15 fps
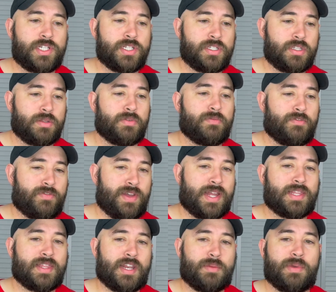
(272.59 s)
just the
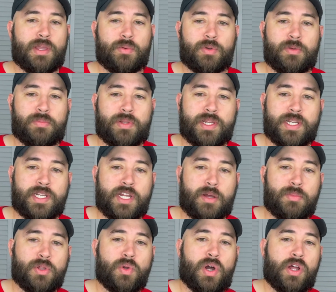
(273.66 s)
fact that I'm able to play
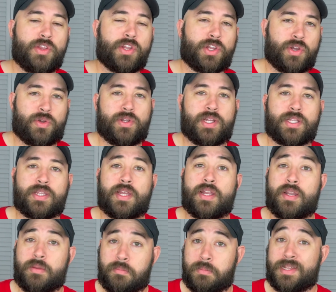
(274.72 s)
Diablo on the go like that
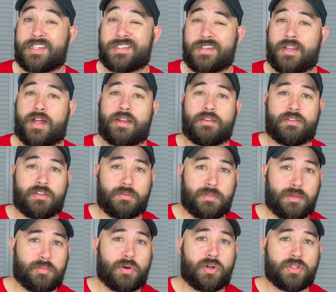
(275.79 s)
means a lot to
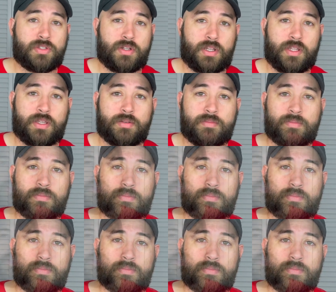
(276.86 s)
me personally.